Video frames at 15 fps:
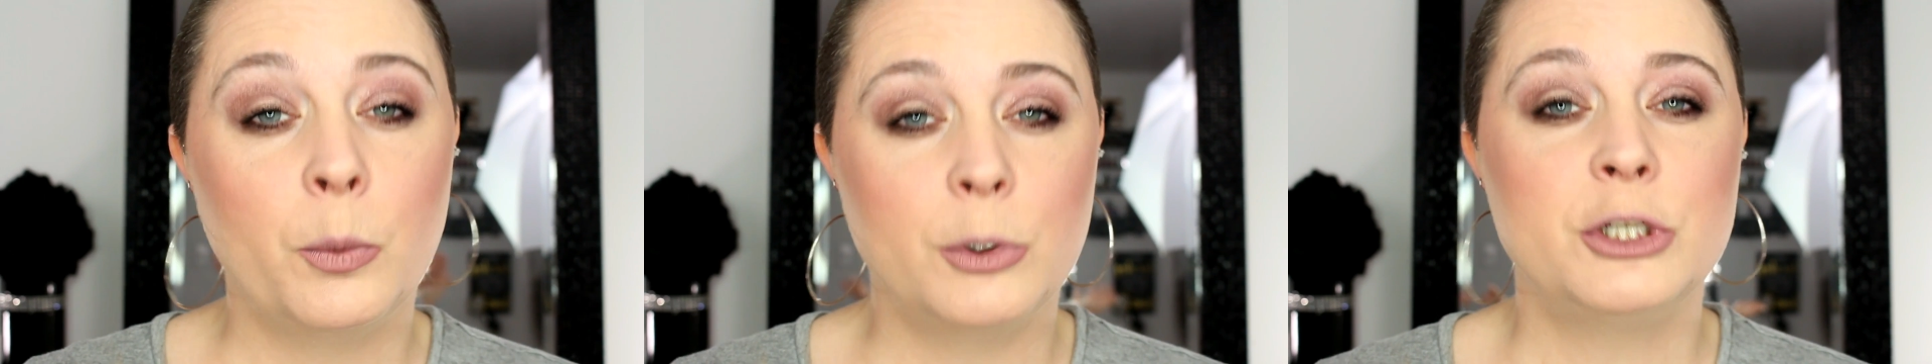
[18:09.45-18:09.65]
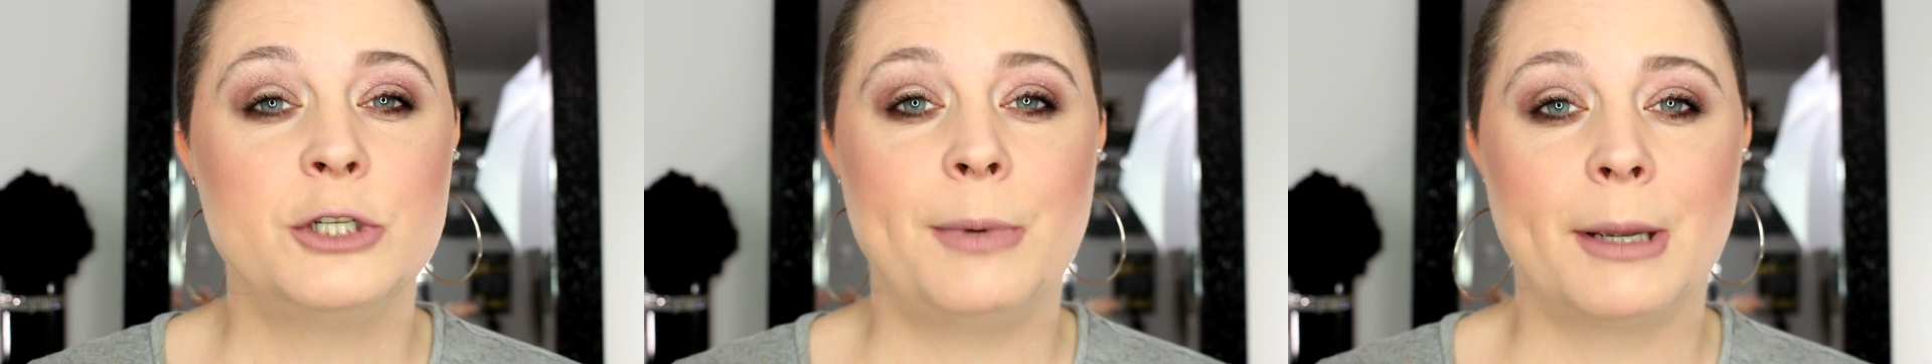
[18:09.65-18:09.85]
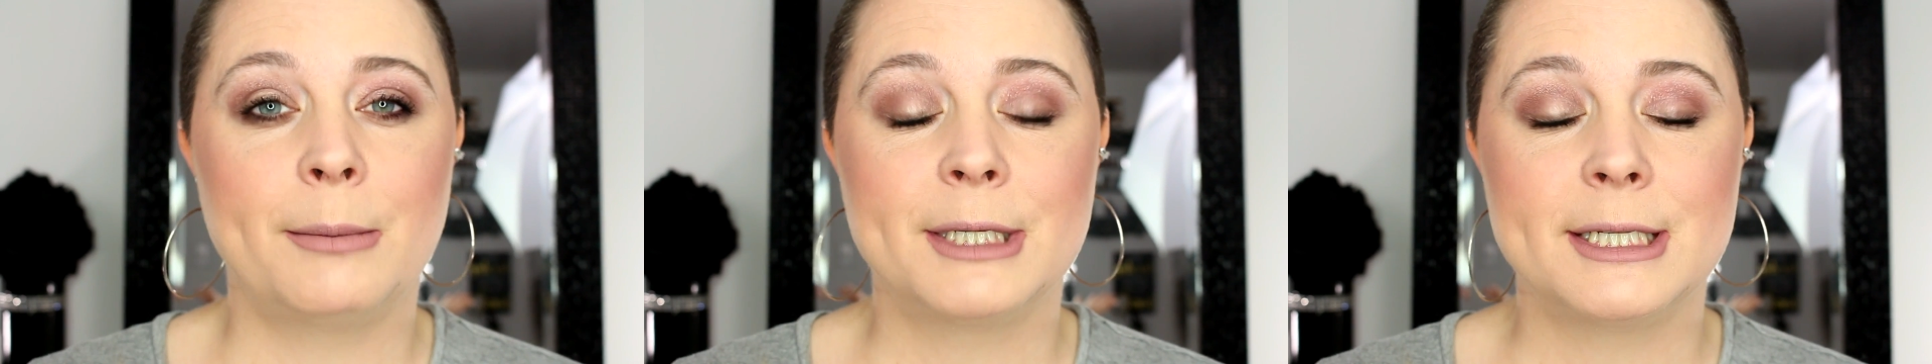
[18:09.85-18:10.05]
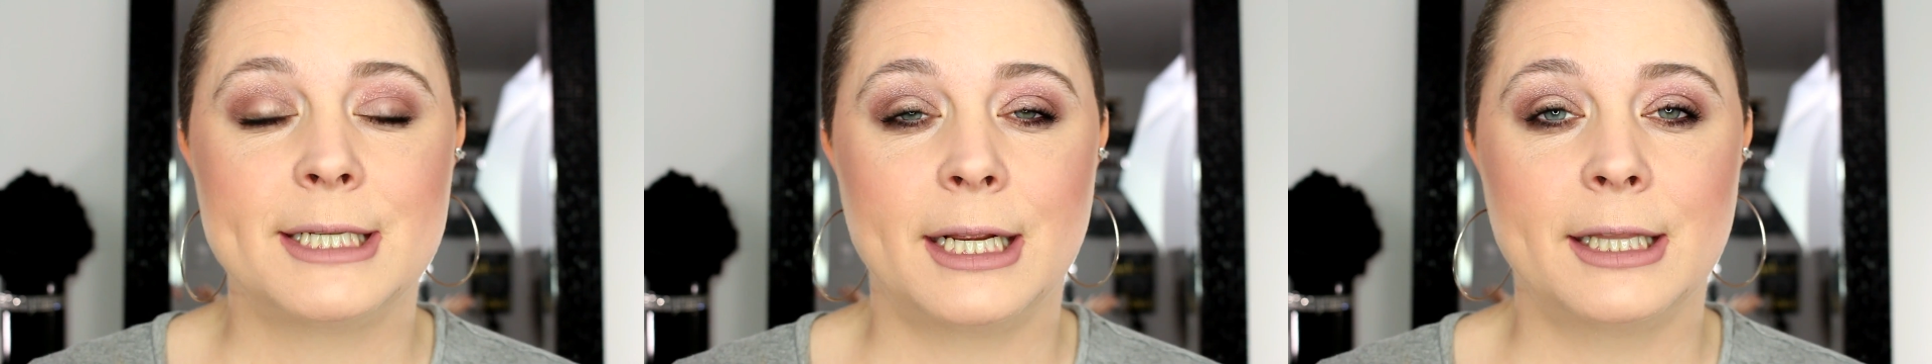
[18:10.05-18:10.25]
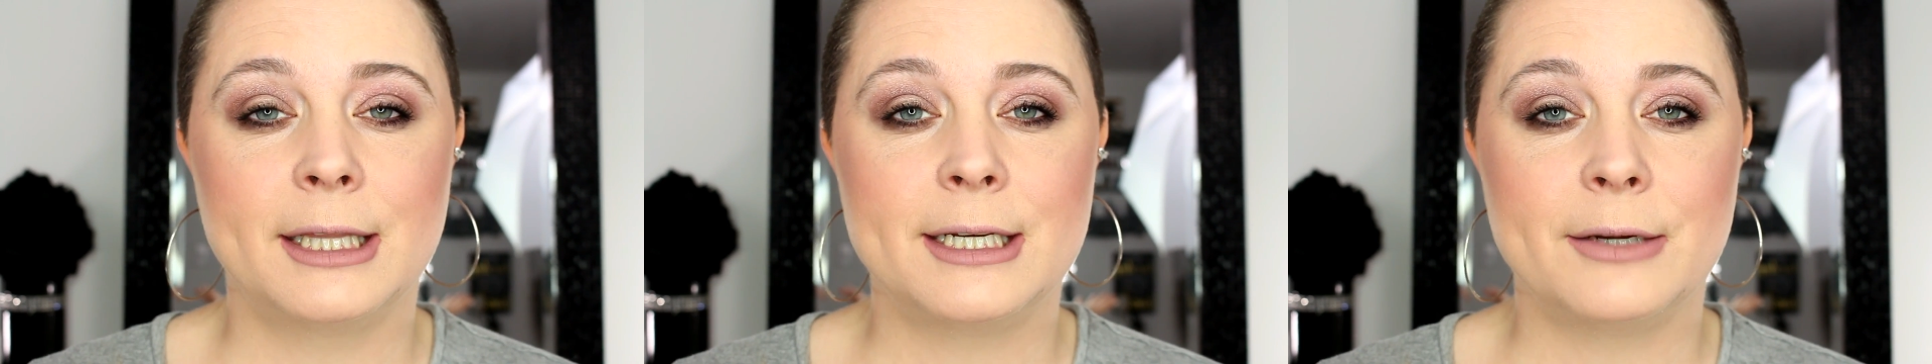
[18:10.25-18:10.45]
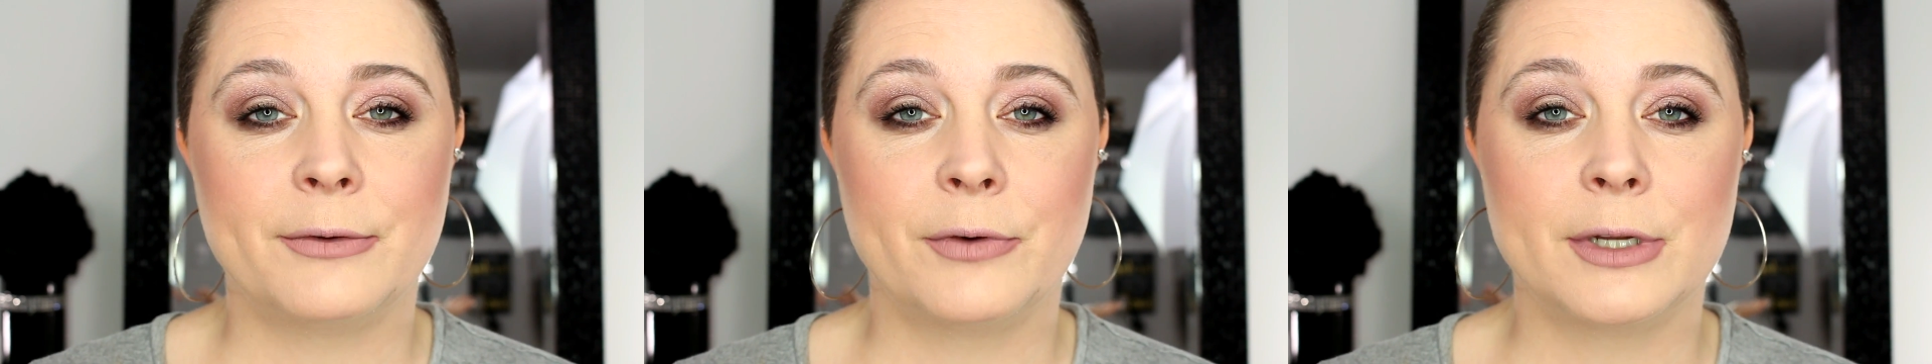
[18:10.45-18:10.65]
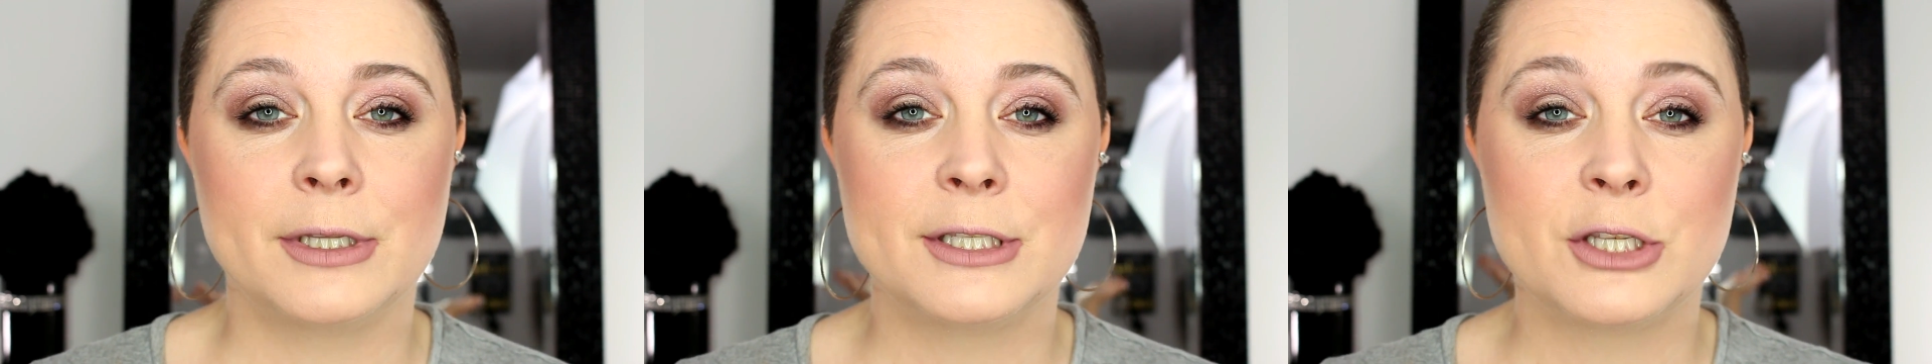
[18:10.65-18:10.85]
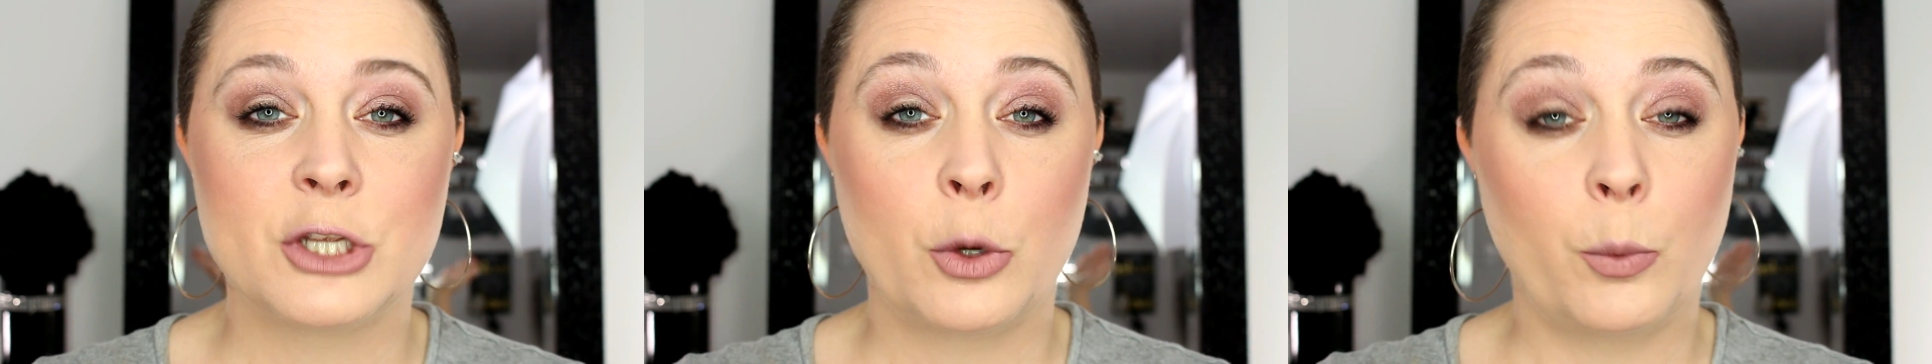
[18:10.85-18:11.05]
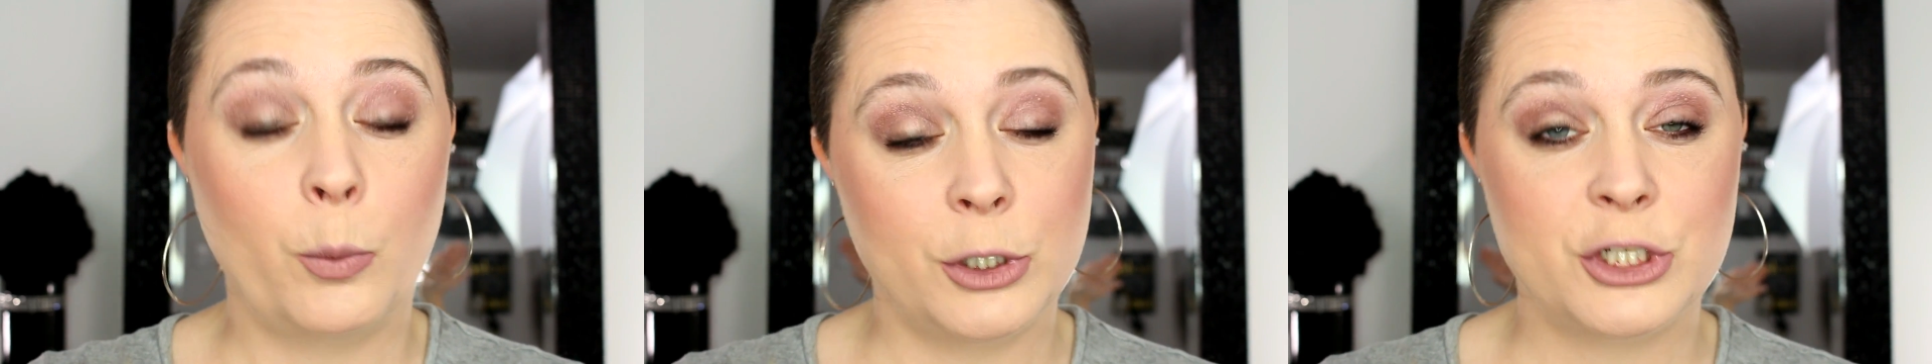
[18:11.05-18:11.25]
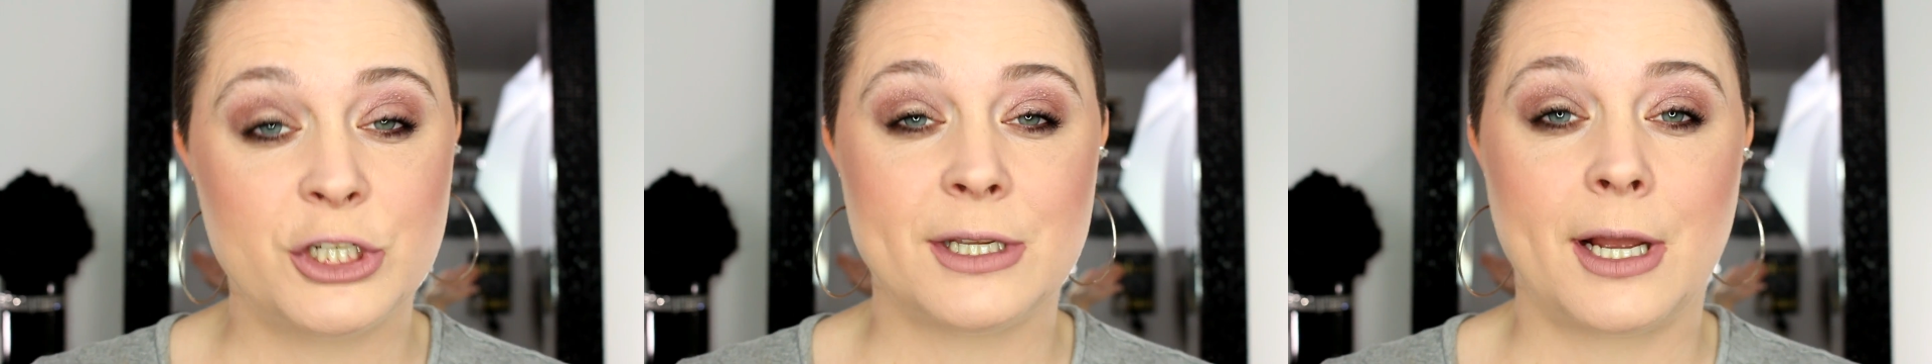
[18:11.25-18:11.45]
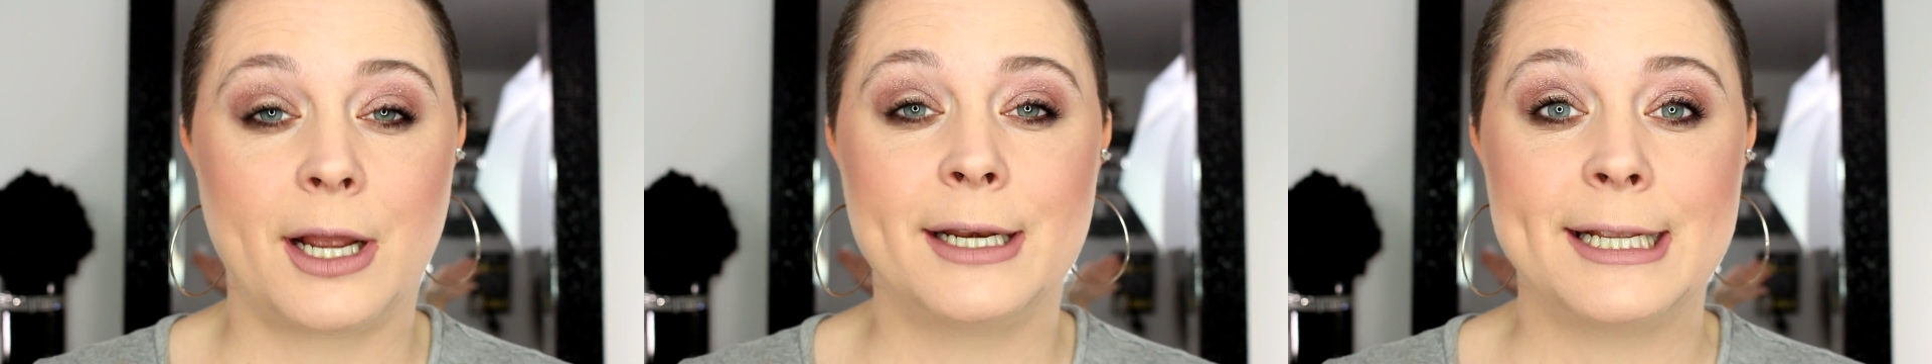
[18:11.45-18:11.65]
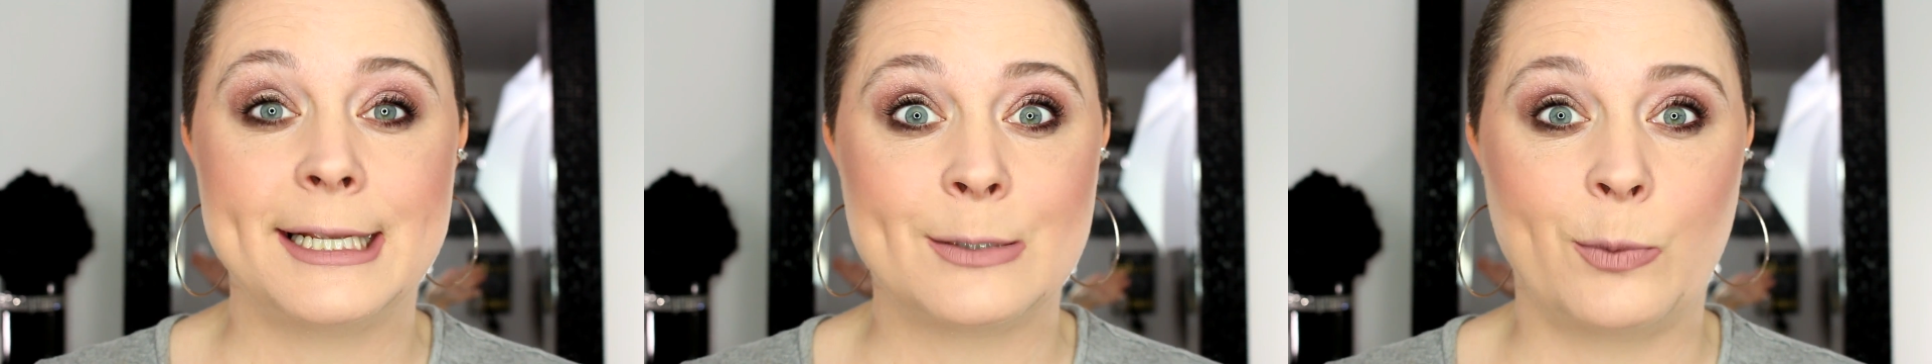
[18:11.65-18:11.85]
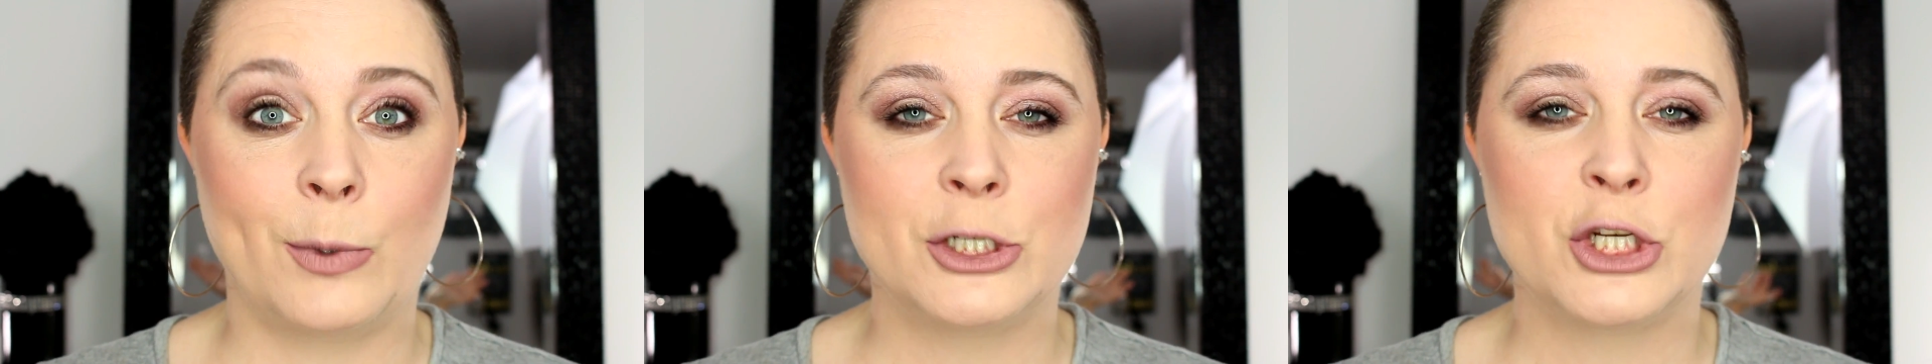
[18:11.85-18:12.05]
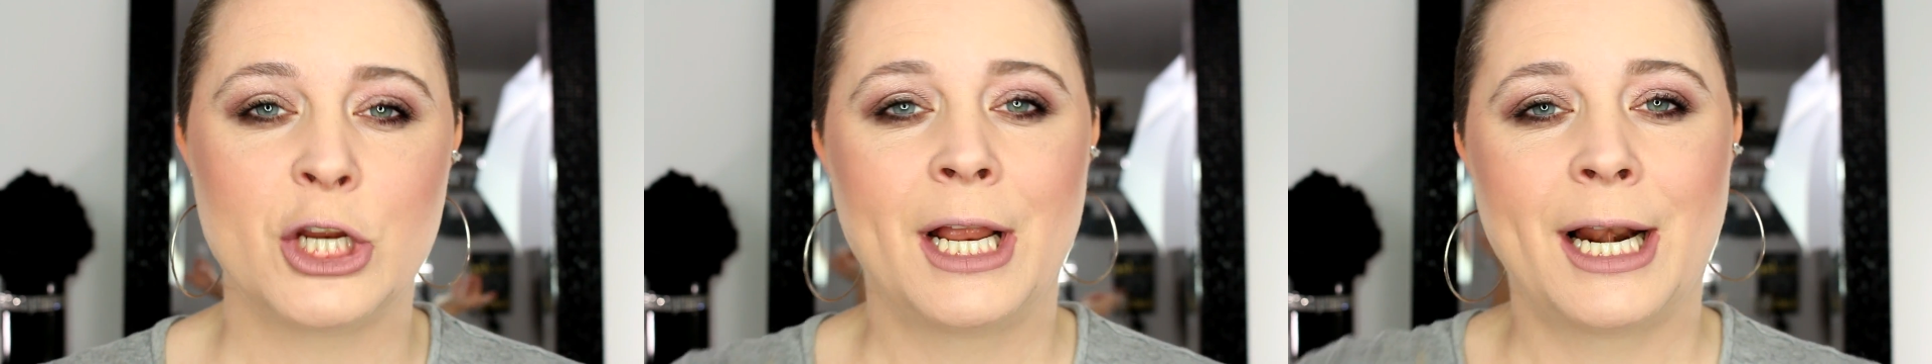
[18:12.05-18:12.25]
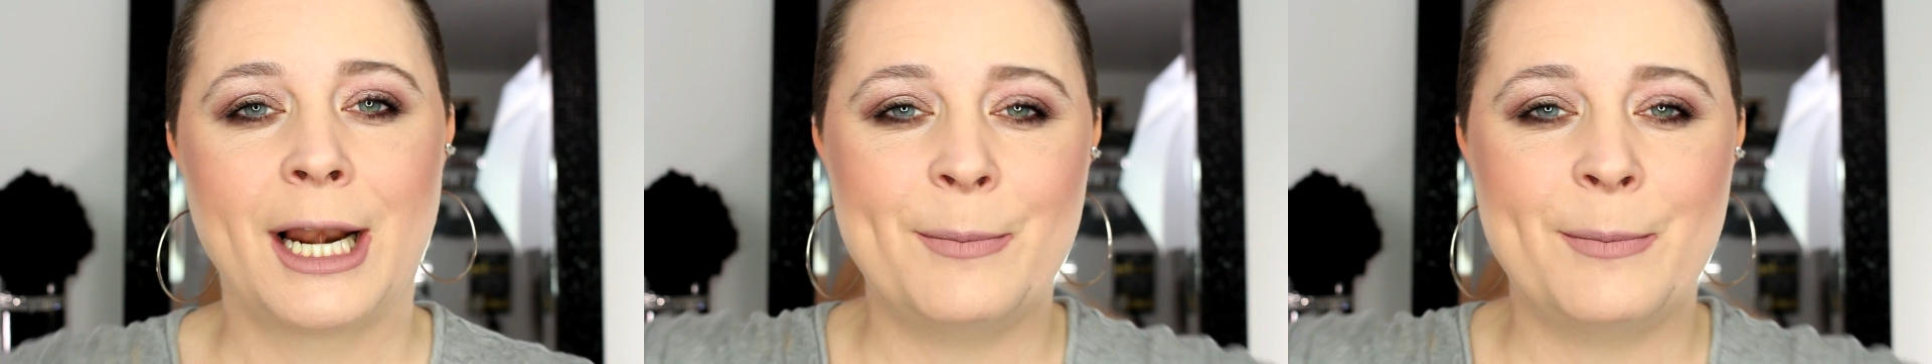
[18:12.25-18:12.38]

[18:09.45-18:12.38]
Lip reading: would you be able to tell the difference? Which side is which?